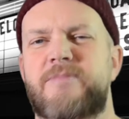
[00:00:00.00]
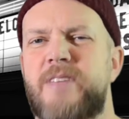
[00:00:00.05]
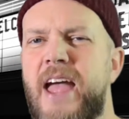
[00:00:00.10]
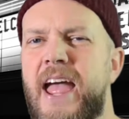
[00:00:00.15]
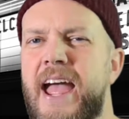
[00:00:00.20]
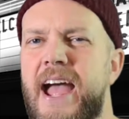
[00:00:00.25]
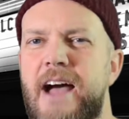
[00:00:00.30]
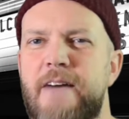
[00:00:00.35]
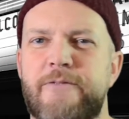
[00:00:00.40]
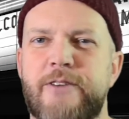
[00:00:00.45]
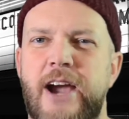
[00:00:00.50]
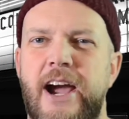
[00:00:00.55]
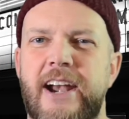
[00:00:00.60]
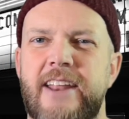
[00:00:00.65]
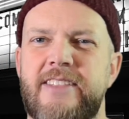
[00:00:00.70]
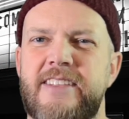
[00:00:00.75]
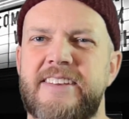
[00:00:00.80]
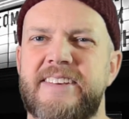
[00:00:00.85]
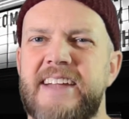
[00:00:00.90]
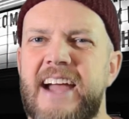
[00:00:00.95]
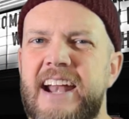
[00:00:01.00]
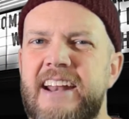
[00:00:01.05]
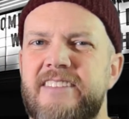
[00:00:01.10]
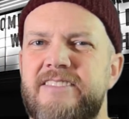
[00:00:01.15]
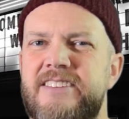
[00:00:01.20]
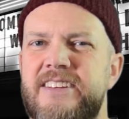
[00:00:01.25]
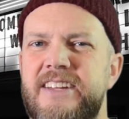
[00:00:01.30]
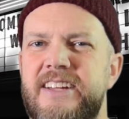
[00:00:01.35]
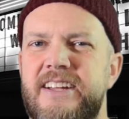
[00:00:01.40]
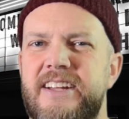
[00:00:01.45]
Yeah, I've kind of decided
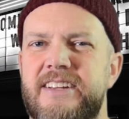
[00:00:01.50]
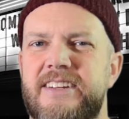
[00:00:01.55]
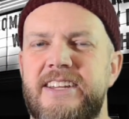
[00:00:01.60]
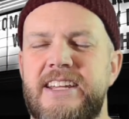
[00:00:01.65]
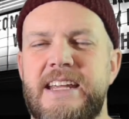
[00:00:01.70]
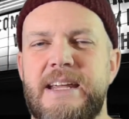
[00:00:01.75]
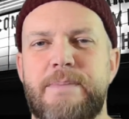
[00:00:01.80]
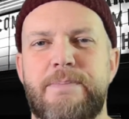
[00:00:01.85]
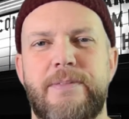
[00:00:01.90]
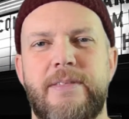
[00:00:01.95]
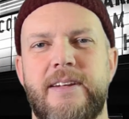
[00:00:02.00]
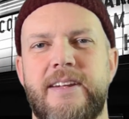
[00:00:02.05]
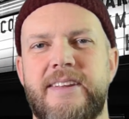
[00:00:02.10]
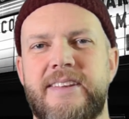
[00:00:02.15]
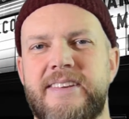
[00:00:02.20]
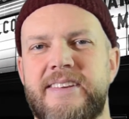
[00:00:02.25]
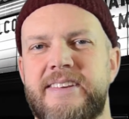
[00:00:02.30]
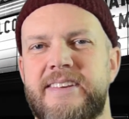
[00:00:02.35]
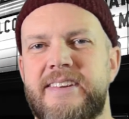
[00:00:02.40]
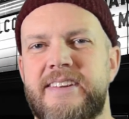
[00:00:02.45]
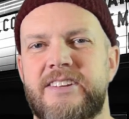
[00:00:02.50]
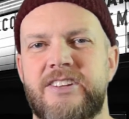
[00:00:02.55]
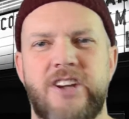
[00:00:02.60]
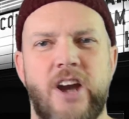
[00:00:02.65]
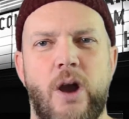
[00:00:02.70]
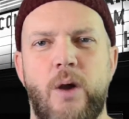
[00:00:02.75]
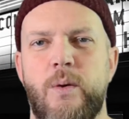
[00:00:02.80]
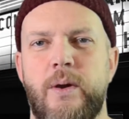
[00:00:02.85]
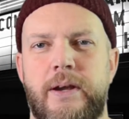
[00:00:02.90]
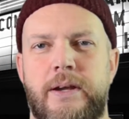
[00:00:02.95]
to keep this
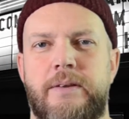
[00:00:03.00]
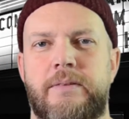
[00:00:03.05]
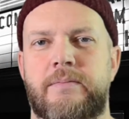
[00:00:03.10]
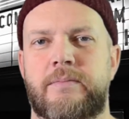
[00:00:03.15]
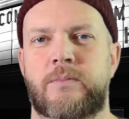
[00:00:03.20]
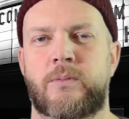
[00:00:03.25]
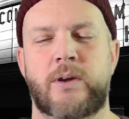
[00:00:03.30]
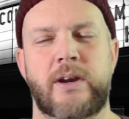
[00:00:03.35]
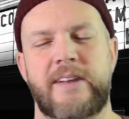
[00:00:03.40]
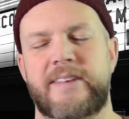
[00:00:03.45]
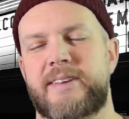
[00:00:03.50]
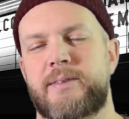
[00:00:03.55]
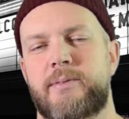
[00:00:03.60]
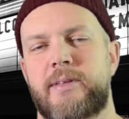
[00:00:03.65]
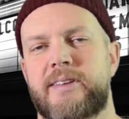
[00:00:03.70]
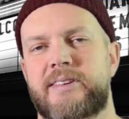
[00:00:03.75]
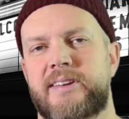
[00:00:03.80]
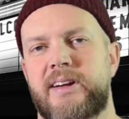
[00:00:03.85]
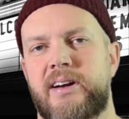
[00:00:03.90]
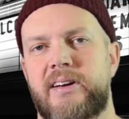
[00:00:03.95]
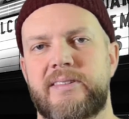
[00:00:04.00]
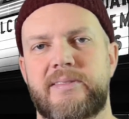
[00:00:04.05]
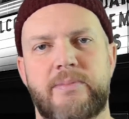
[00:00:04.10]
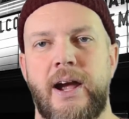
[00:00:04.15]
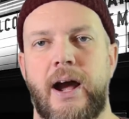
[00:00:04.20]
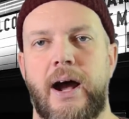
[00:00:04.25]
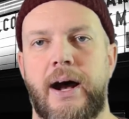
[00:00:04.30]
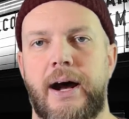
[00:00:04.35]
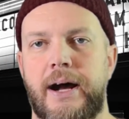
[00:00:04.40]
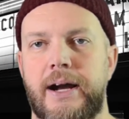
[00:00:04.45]
going. We're gonna see where this goes.
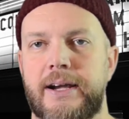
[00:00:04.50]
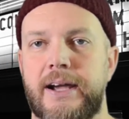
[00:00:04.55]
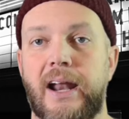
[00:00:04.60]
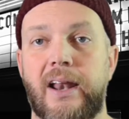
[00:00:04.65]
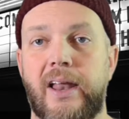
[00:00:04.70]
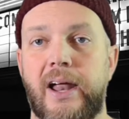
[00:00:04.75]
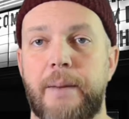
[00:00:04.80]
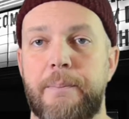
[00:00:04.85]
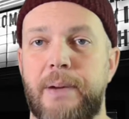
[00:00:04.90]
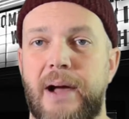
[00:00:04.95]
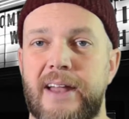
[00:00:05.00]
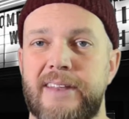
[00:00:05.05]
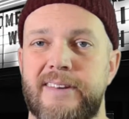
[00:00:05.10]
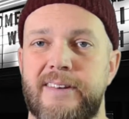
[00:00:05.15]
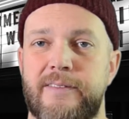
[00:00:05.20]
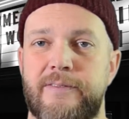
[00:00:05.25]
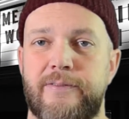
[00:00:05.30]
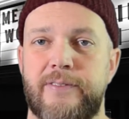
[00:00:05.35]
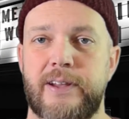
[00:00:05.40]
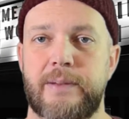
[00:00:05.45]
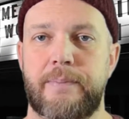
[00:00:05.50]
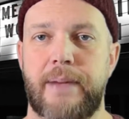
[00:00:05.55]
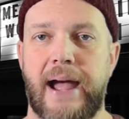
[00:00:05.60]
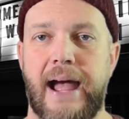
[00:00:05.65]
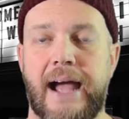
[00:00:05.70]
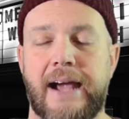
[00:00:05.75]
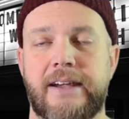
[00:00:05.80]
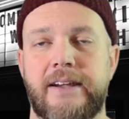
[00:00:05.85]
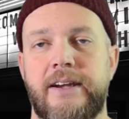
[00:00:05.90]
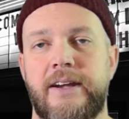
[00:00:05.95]
Got a lot of positive
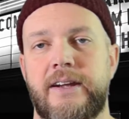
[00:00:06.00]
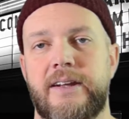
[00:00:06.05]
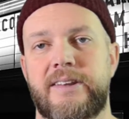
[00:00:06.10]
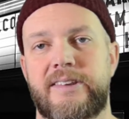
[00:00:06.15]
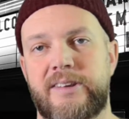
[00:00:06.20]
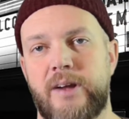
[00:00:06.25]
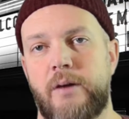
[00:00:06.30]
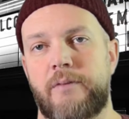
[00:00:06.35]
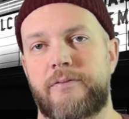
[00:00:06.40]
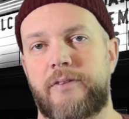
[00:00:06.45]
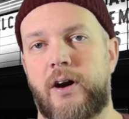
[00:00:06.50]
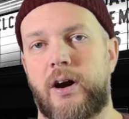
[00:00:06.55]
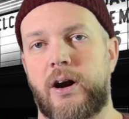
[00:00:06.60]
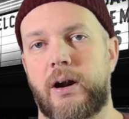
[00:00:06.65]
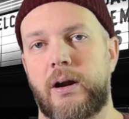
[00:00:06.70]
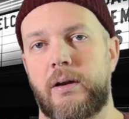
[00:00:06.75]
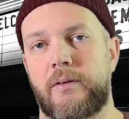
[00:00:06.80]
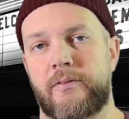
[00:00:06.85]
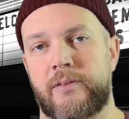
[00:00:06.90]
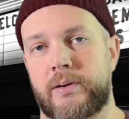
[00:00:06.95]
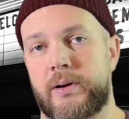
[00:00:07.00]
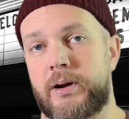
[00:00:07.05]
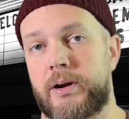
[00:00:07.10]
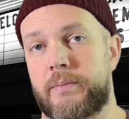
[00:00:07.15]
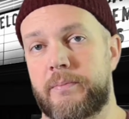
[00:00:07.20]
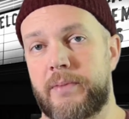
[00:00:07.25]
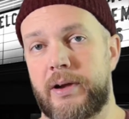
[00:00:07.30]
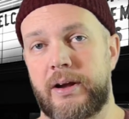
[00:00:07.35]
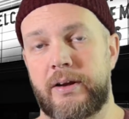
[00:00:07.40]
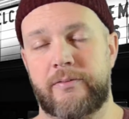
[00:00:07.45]
feedback so far
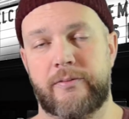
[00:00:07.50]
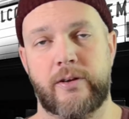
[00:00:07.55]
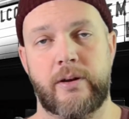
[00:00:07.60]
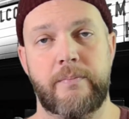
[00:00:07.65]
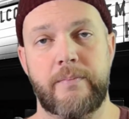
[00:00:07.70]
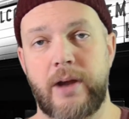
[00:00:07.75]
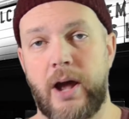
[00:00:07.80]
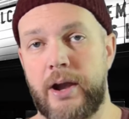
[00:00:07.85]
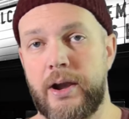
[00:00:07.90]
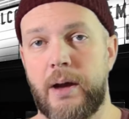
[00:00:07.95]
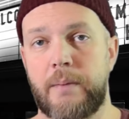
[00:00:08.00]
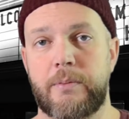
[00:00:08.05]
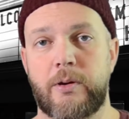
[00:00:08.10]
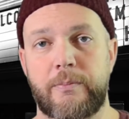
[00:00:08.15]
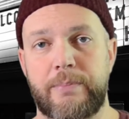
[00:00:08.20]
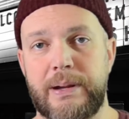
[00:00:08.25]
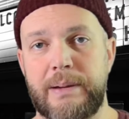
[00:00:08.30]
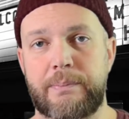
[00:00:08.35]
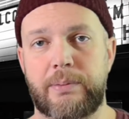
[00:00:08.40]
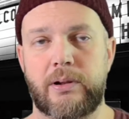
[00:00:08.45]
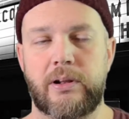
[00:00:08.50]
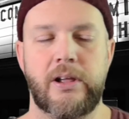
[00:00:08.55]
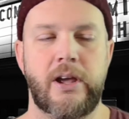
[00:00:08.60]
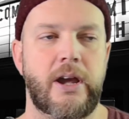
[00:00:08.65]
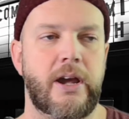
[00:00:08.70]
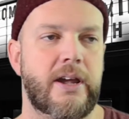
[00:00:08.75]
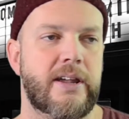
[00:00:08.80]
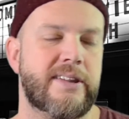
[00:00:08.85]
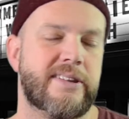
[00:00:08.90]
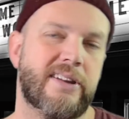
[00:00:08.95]
from a number of people,
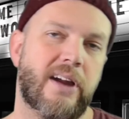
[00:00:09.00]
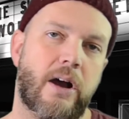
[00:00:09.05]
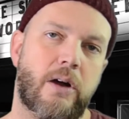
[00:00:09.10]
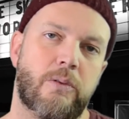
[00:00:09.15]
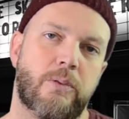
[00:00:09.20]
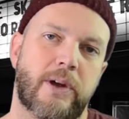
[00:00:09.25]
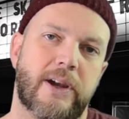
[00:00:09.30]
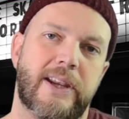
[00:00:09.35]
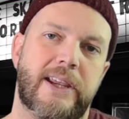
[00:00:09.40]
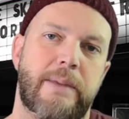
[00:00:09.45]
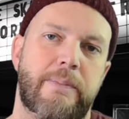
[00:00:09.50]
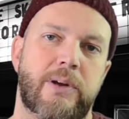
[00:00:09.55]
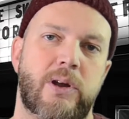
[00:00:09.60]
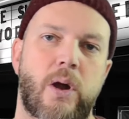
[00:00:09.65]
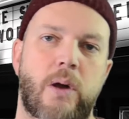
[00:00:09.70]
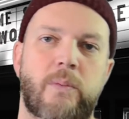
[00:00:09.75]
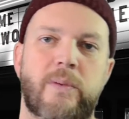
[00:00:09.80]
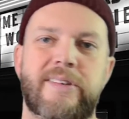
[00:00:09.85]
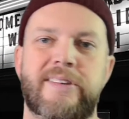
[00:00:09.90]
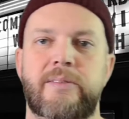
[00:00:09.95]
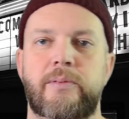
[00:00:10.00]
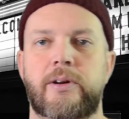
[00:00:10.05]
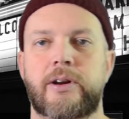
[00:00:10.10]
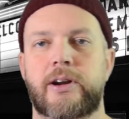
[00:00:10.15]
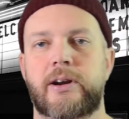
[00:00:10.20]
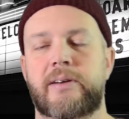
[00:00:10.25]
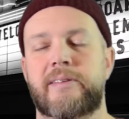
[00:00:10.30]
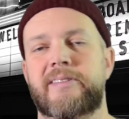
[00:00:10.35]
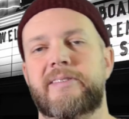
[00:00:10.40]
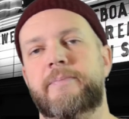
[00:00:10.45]
so we're gonna keep it going. We'll see where it
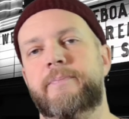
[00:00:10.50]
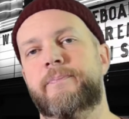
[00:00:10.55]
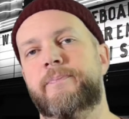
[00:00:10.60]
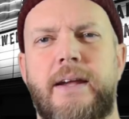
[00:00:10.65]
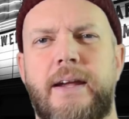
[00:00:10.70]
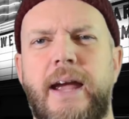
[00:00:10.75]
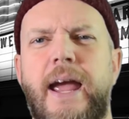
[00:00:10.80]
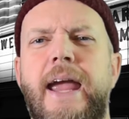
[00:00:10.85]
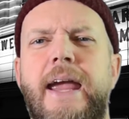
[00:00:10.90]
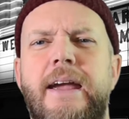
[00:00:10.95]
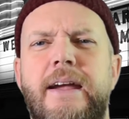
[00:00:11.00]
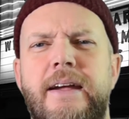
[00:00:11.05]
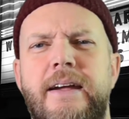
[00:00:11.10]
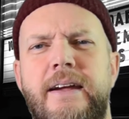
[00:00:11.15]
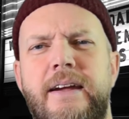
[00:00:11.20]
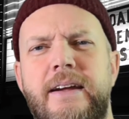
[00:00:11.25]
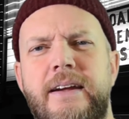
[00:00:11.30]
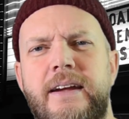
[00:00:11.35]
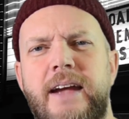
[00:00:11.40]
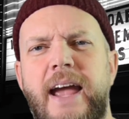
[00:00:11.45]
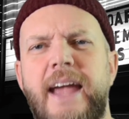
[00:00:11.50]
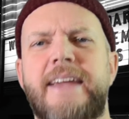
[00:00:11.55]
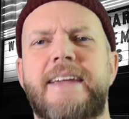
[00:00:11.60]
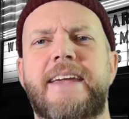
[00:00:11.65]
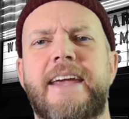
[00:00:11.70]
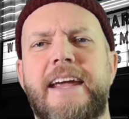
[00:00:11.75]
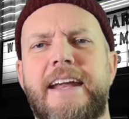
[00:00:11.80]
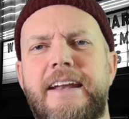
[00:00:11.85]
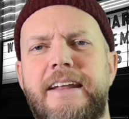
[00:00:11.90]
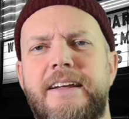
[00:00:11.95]
goes. Hey
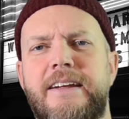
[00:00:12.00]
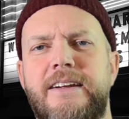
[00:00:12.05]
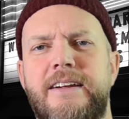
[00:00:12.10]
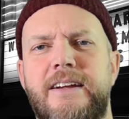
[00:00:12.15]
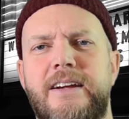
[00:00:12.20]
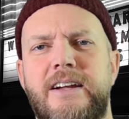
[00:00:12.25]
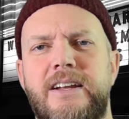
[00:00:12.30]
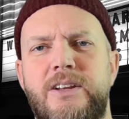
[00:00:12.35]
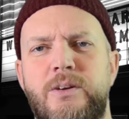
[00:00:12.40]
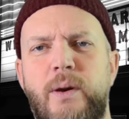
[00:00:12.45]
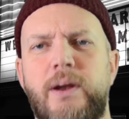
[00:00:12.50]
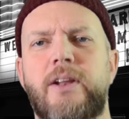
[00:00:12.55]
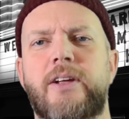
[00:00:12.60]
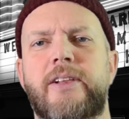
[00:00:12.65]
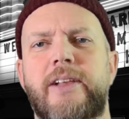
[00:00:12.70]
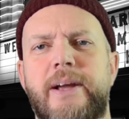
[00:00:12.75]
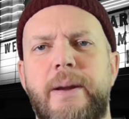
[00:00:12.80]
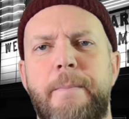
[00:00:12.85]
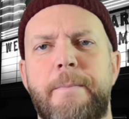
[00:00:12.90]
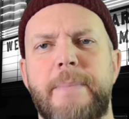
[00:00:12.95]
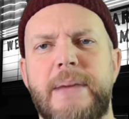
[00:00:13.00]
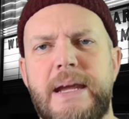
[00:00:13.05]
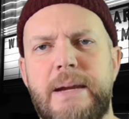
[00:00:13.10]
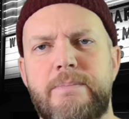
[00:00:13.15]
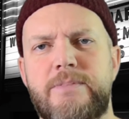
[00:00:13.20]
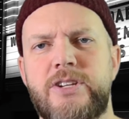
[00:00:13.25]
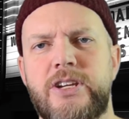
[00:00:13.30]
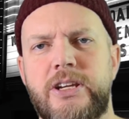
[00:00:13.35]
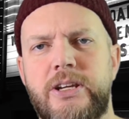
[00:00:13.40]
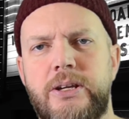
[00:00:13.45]
kid, do I look like a
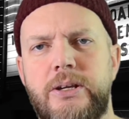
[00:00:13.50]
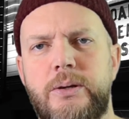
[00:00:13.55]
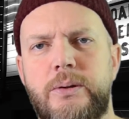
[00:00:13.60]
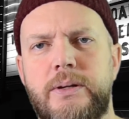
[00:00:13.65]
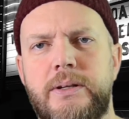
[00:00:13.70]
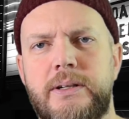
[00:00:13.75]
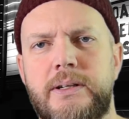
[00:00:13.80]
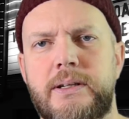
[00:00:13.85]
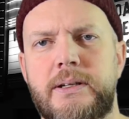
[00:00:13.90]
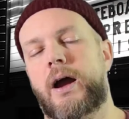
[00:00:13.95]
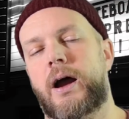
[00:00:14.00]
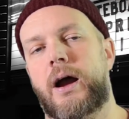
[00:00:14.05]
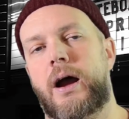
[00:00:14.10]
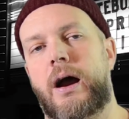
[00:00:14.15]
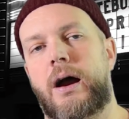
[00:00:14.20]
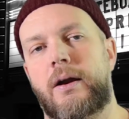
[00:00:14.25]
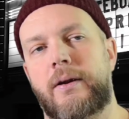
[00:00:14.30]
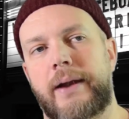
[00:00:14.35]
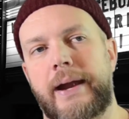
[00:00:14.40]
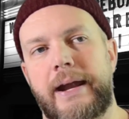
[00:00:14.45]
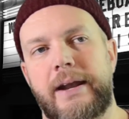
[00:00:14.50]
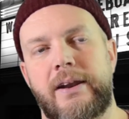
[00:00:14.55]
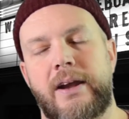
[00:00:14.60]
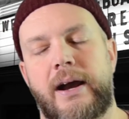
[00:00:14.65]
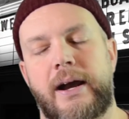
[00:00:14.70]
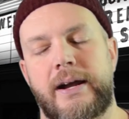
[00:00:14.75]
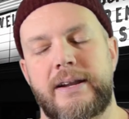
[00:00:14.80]
meme to you? All right.